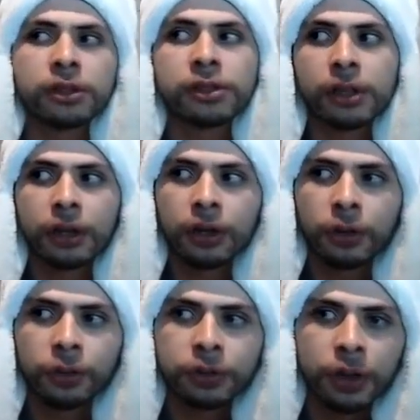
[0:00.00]

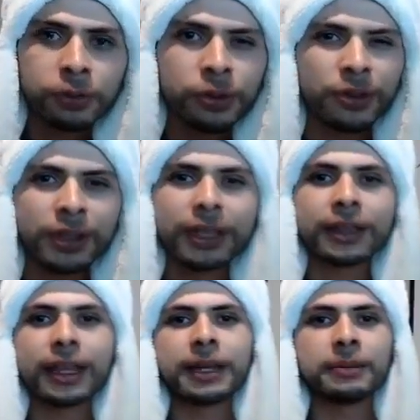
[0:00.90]
So don't you think
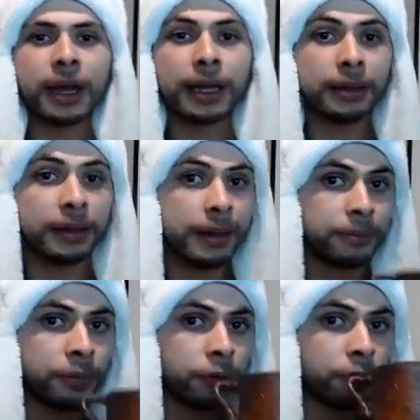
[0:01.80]
that it might
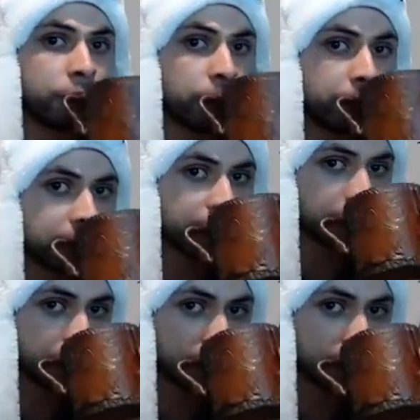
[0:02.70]
improve your business